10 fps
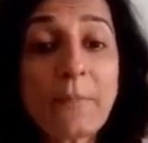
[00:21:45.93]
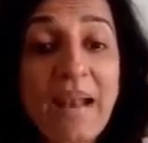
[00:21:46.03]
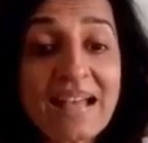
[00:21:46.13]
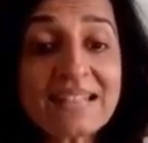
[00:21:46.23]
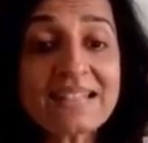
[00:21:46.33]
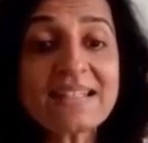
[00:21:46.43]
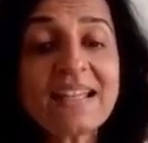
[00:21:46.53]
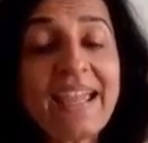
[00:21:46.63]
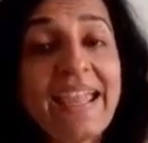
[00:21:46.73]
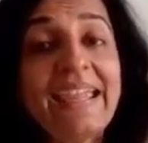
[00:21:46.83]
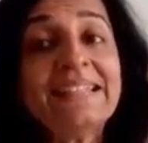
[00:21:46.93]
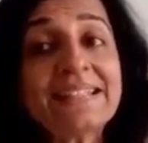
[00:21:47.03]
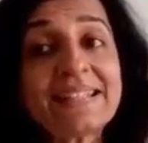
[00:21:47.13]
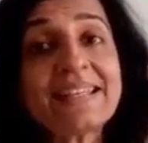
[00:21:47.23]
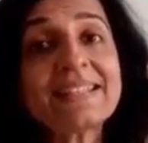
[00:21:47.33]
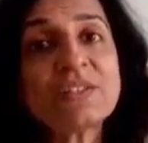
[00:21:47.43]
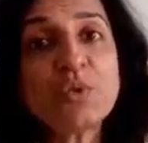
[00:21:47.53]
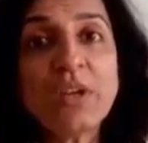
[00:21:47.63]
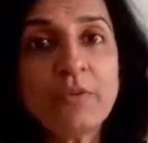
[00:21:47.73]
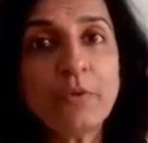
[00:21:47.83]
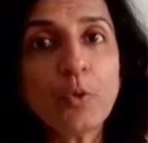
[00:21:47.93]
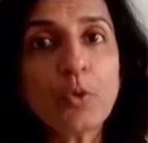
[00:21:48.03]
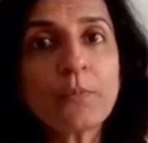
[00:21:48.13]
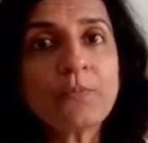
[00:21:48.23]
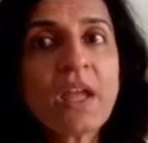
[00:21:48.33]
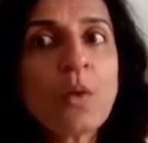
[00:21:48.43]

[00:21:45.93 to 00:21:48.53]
plus 8634.